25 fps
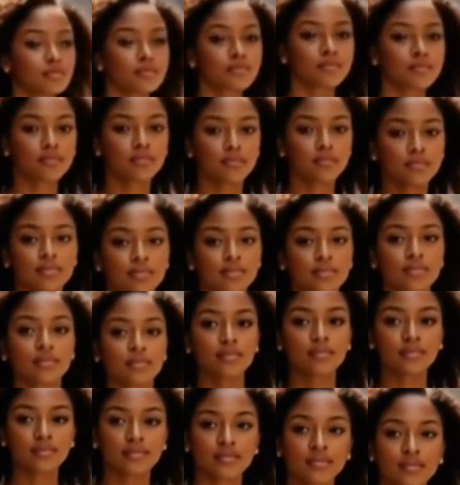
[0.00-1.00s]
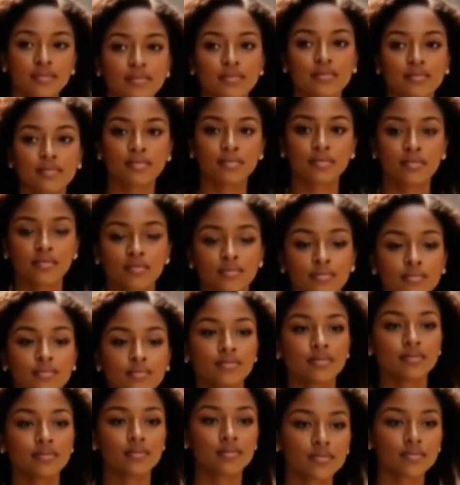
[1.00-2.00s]
the scene to be
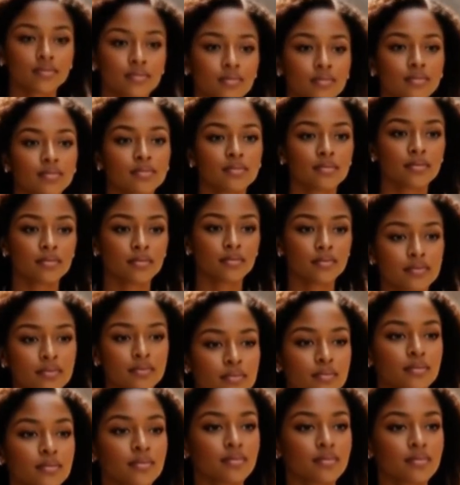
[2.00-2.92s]
like. The environment